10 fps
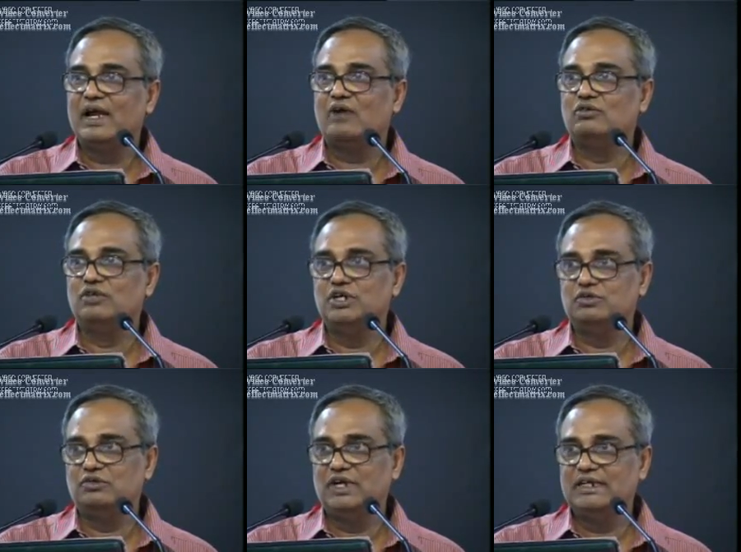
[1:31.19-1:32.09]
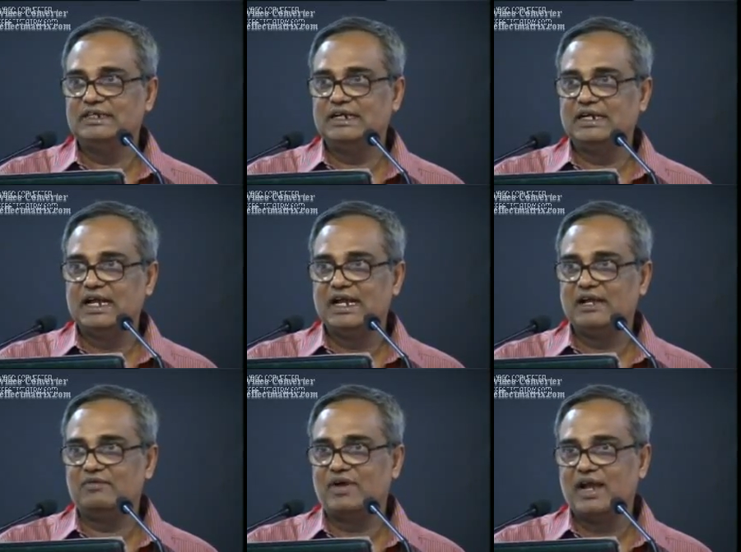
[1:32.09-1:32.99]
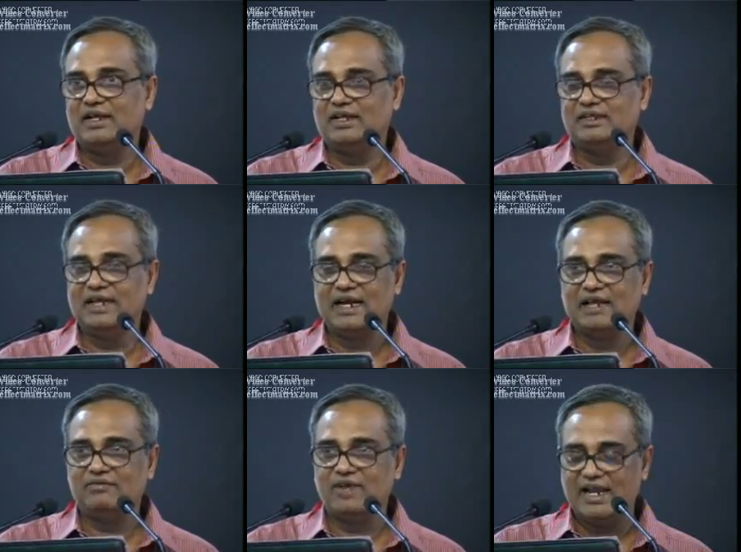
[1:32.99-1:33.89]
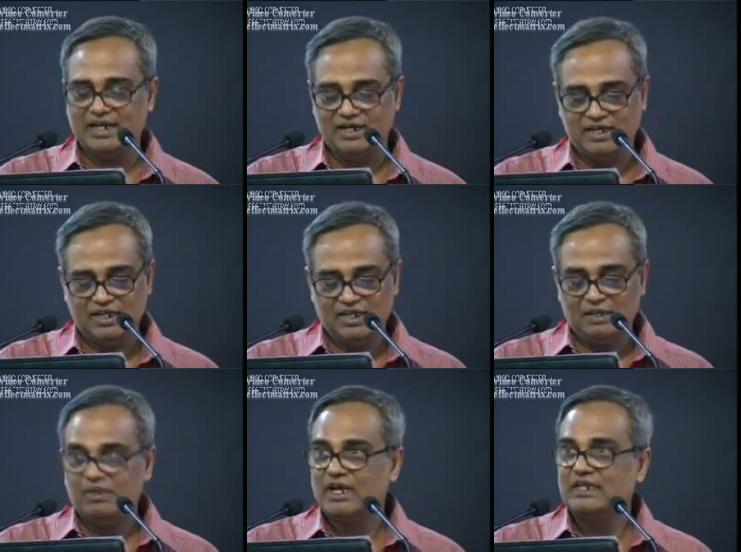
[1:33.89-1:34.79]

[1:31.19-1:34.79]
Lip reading: came that how to utilize the DRI fine.